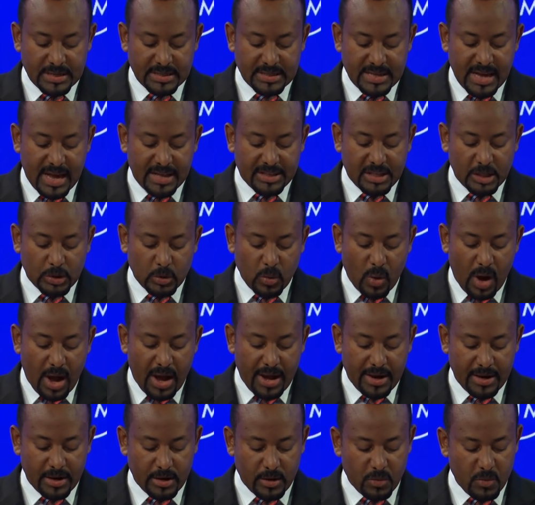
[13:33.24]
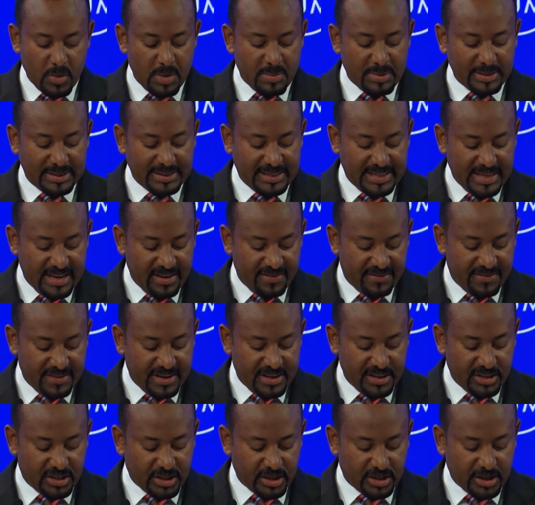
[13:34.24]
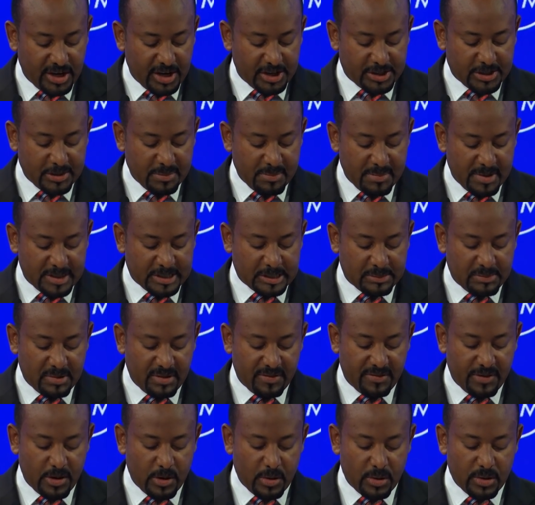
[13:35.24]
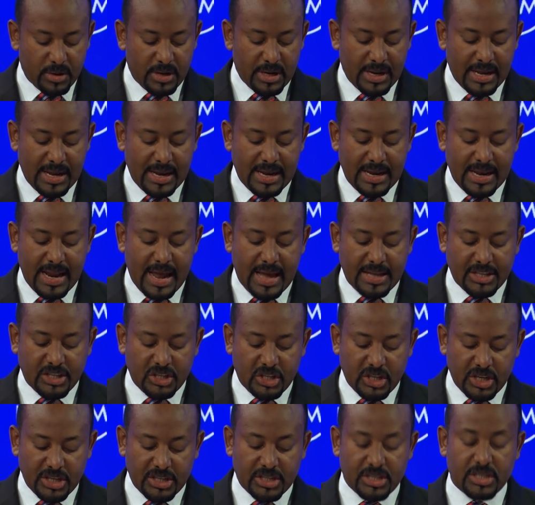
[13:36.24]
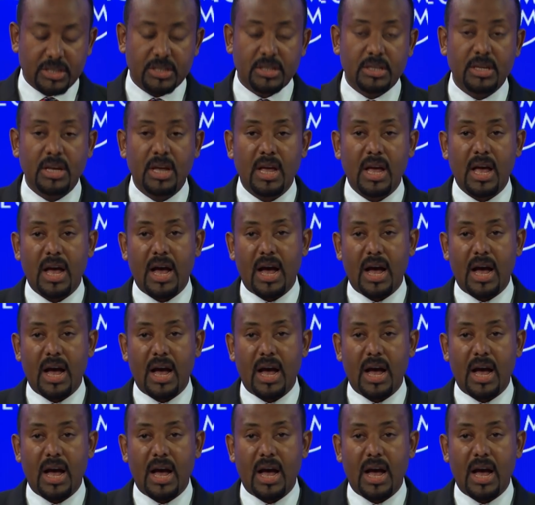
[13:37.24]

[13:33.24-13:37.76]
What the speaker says: That is why we believe integration must be viewed not just